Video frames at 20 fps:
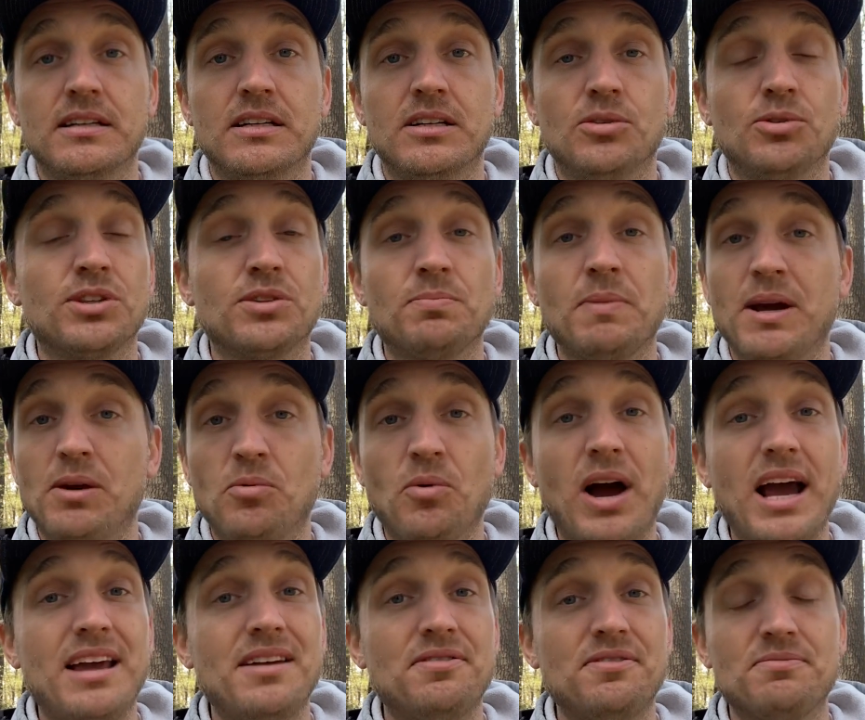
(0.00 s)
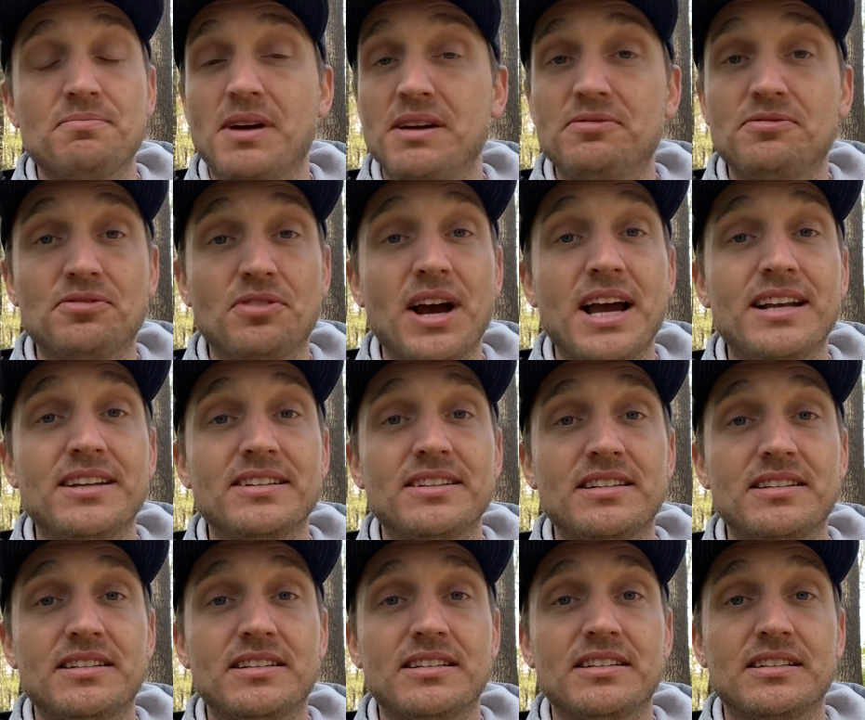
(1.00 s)
with my wife, my
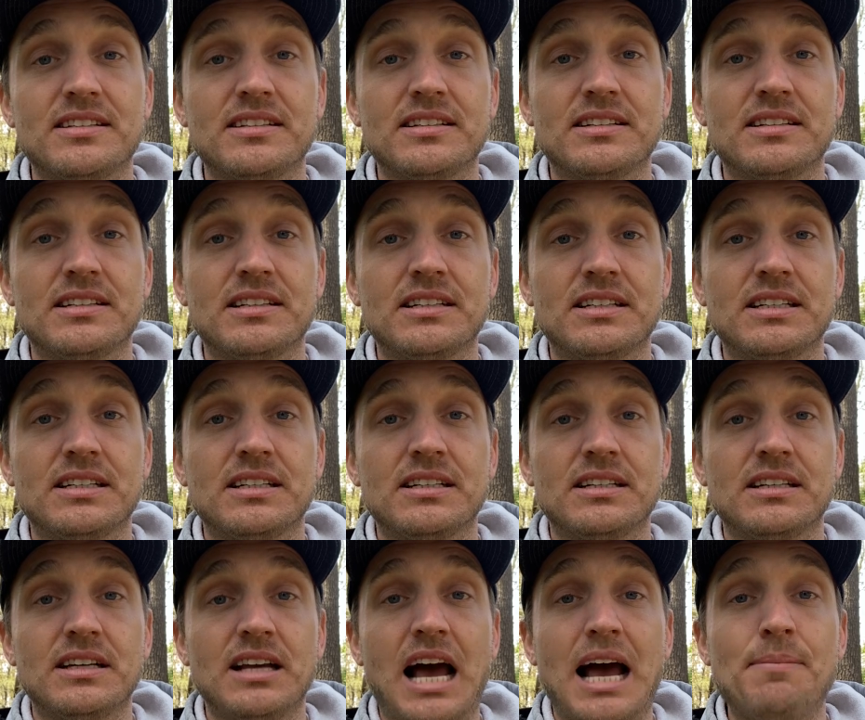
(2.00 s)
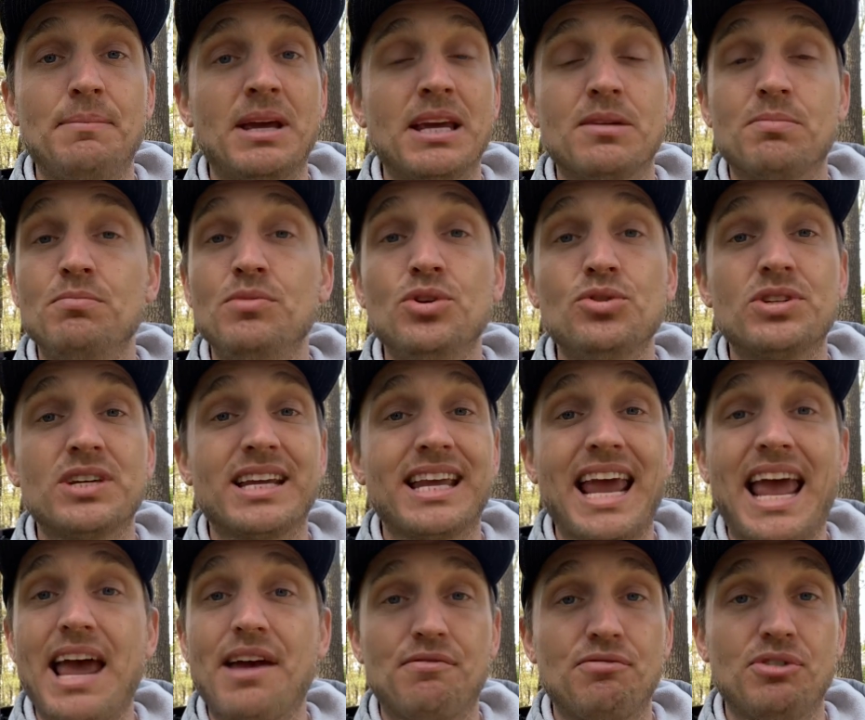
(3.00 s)
friends. I make music
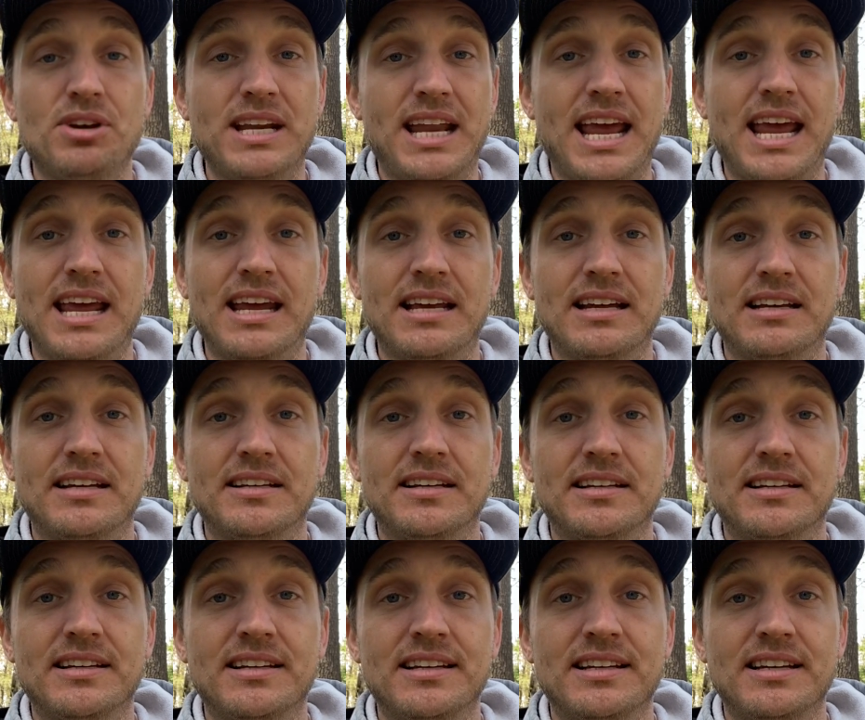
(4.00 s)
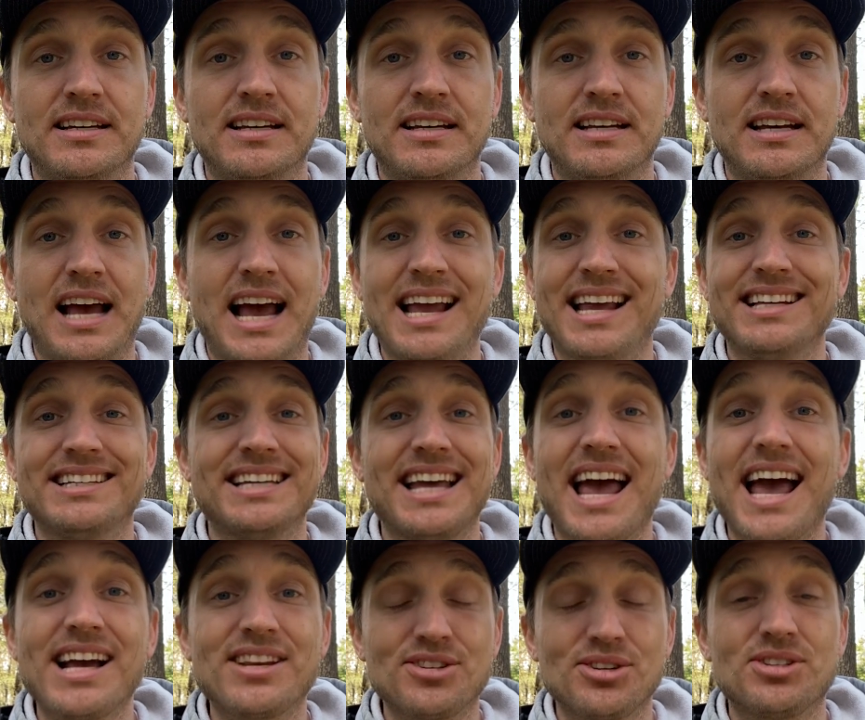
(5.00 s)
every day. I get to
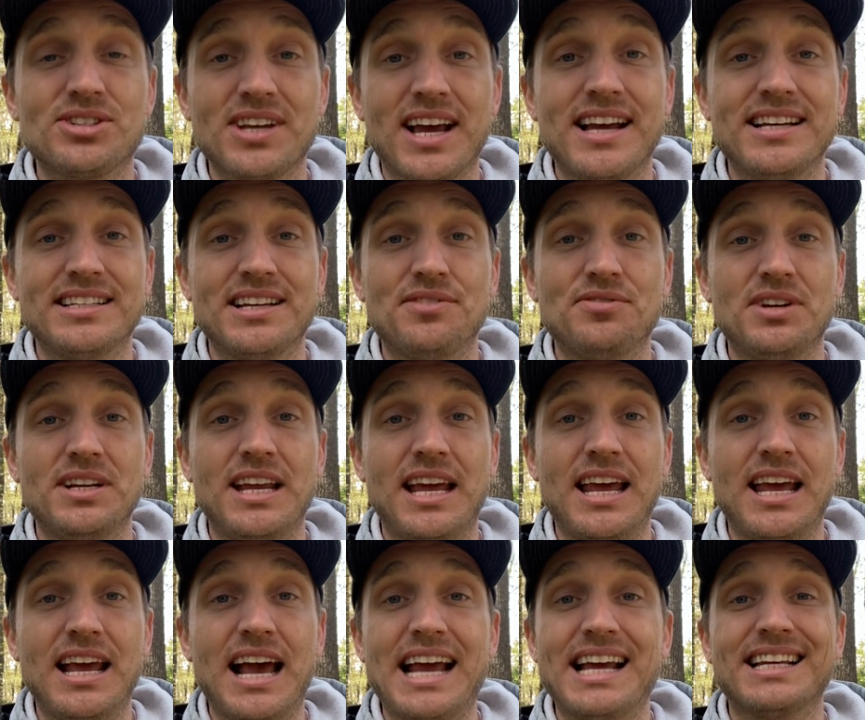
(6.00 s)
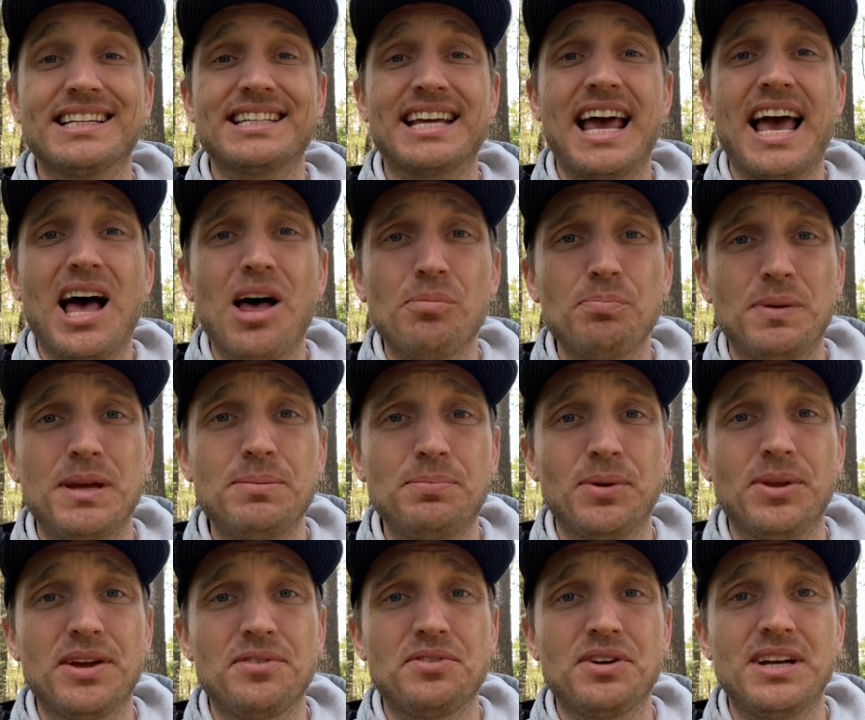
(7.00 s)
exercise every day. I get to help
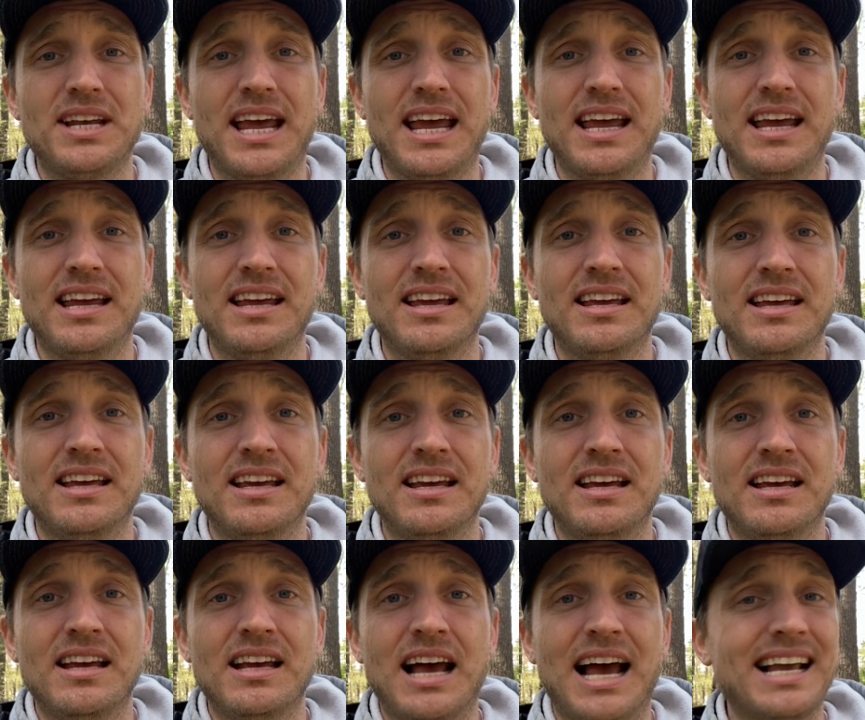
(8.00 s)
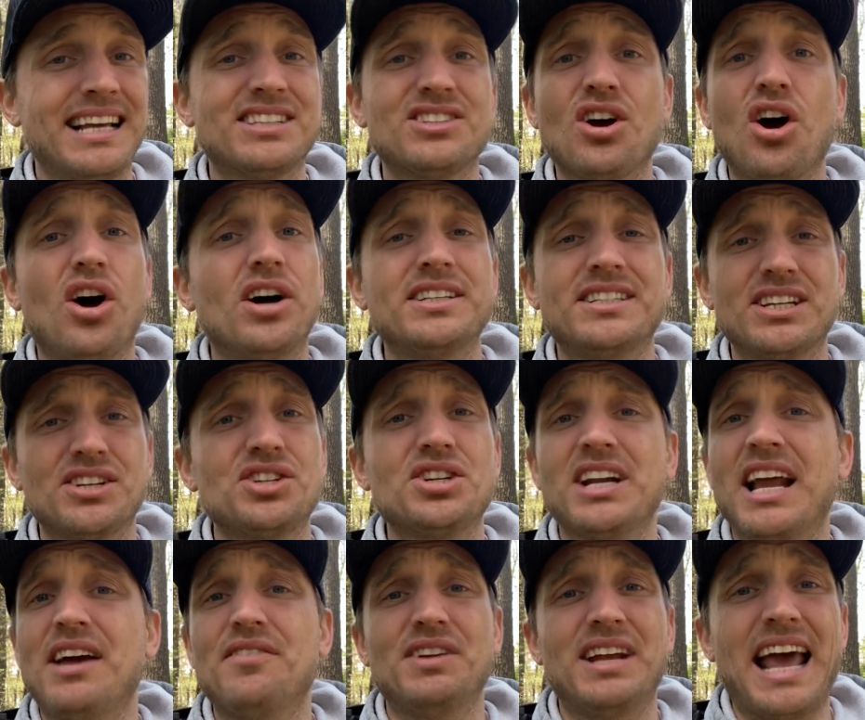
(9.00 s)
people every day. I get to audition.
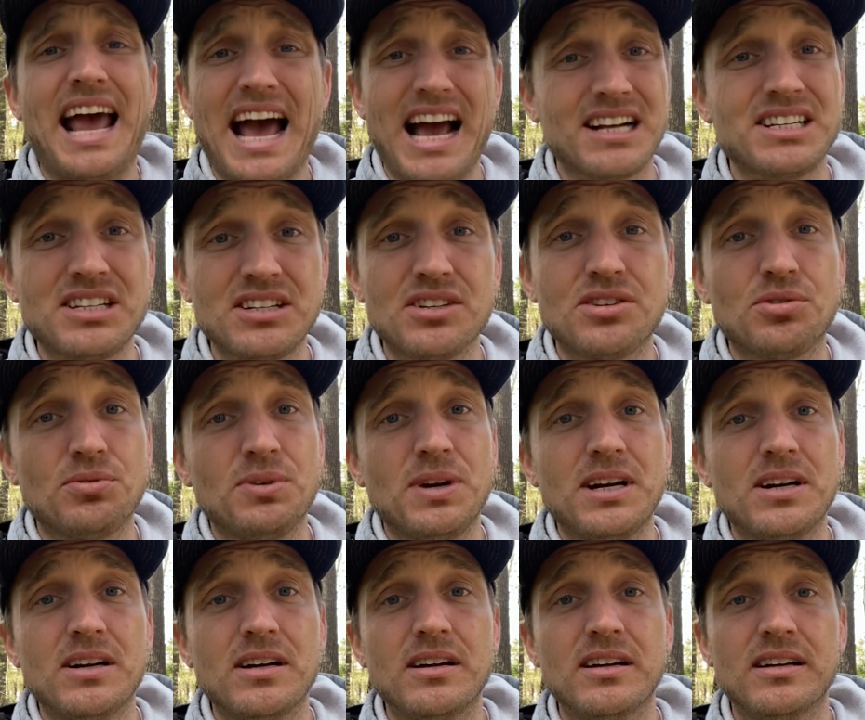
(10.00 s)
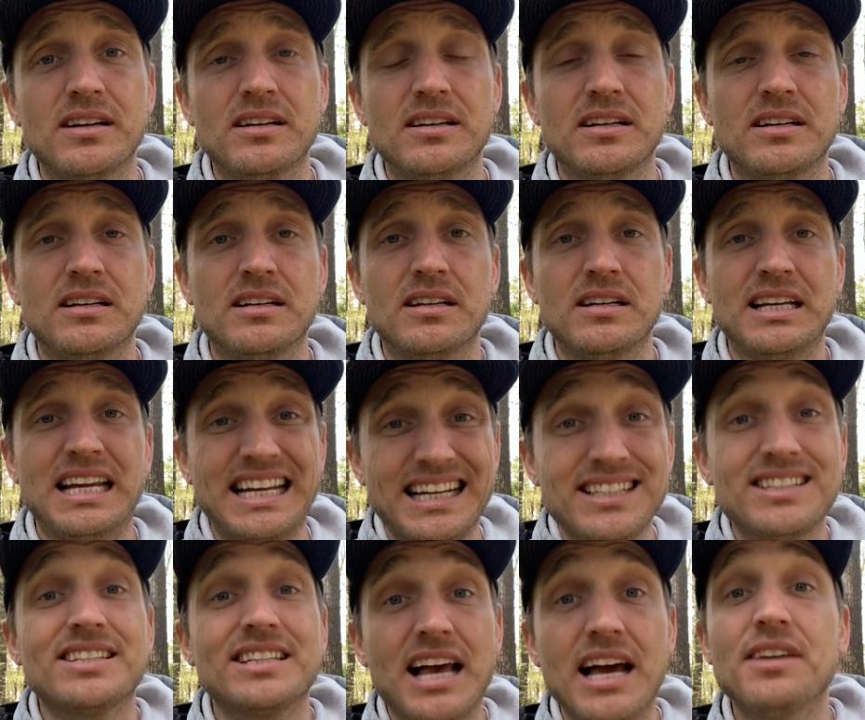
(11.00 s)
I have an acting career
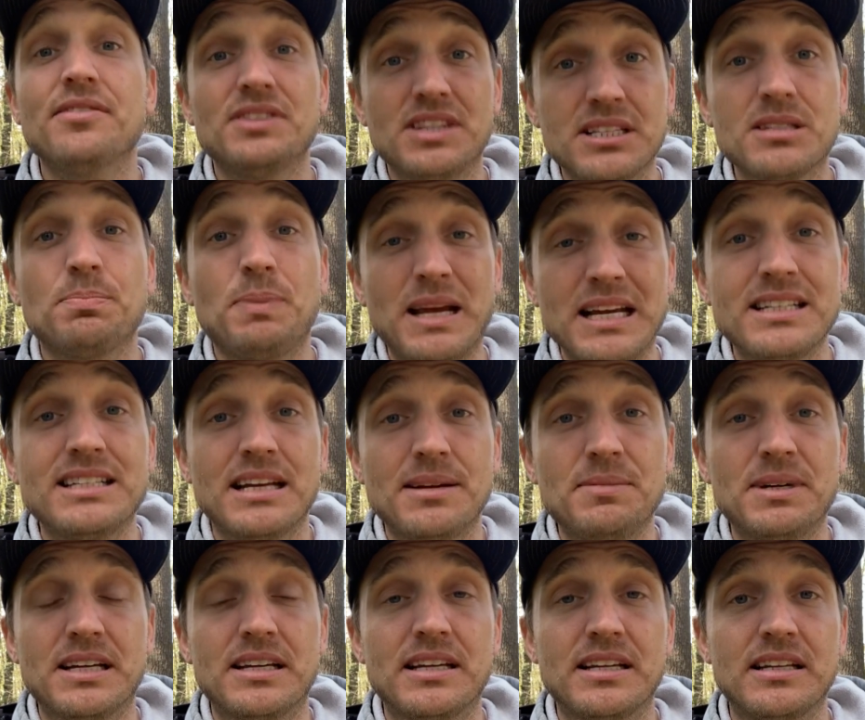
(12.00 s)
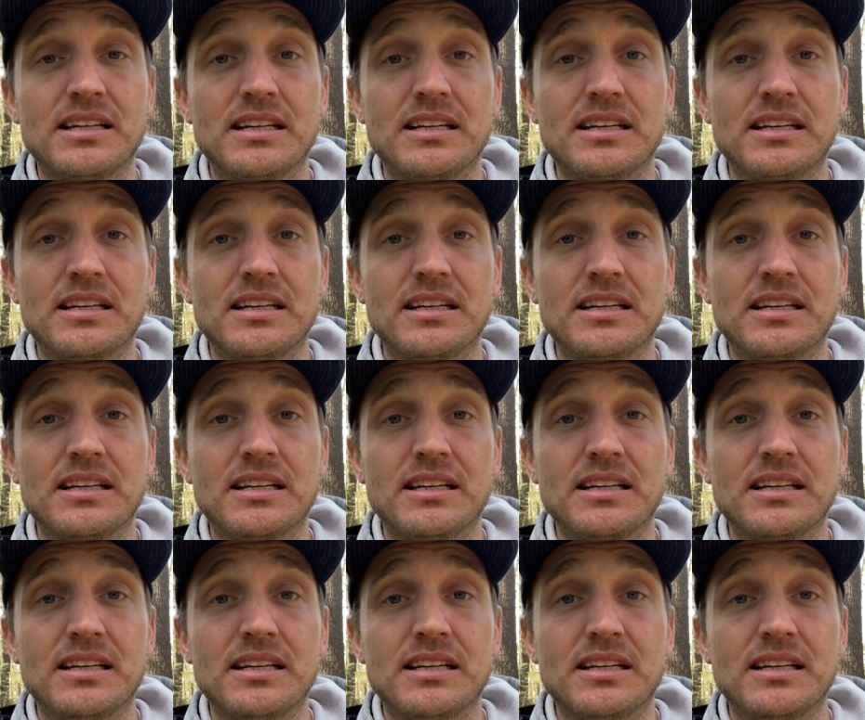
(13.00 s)
inside of this pandemic.